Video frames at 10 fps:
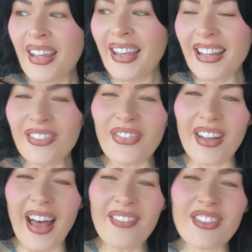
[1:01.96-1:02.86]
it's
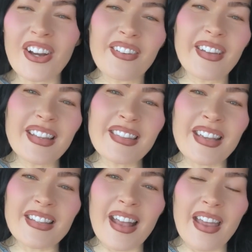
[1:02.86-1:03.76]
fun. I'm nervous
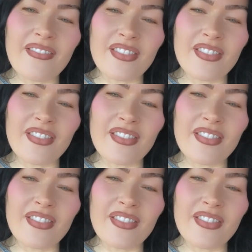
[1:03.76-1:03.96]
because I've